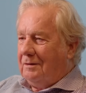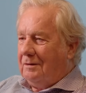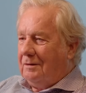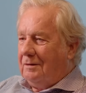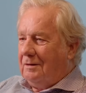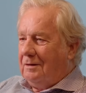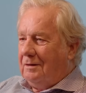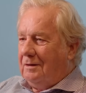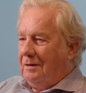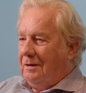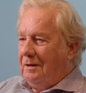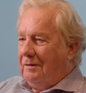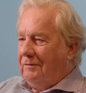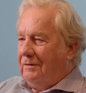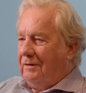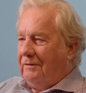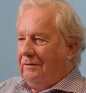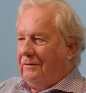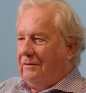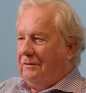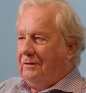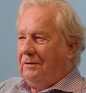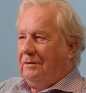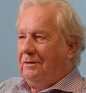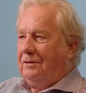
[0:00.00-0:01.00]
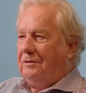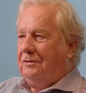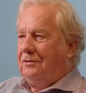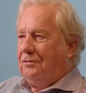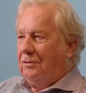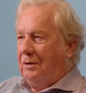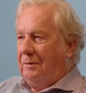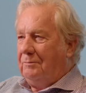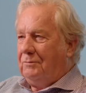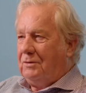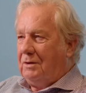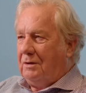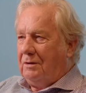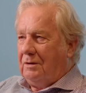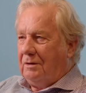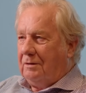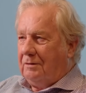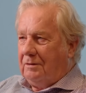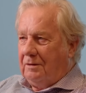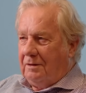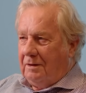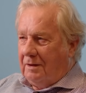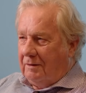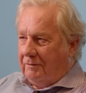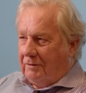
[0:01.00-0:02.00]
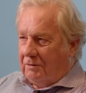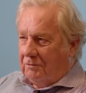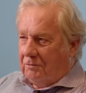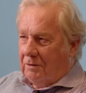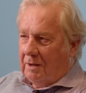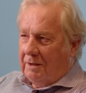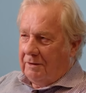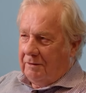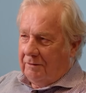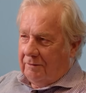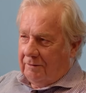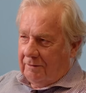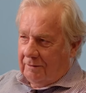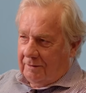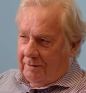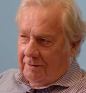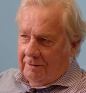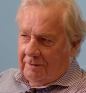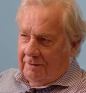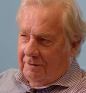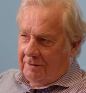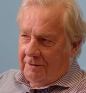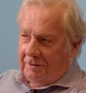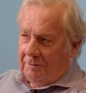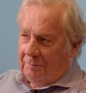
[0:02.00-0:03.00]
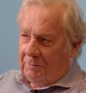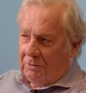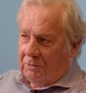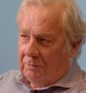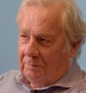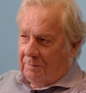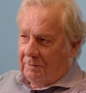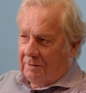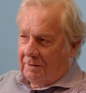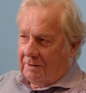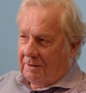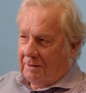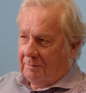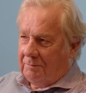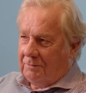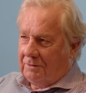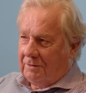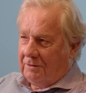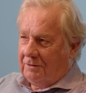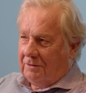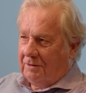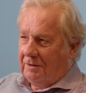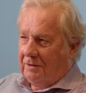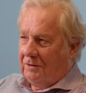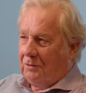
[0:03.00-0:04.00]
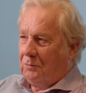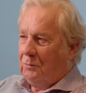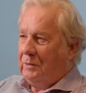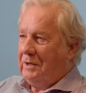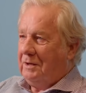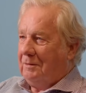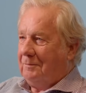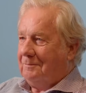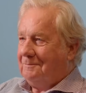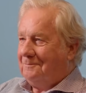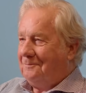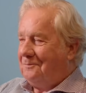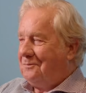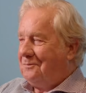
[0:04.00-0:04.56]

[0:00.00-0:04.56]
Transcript: never ever dreamt that I'd have a runner in a Melbourne Cup, let alone a winner.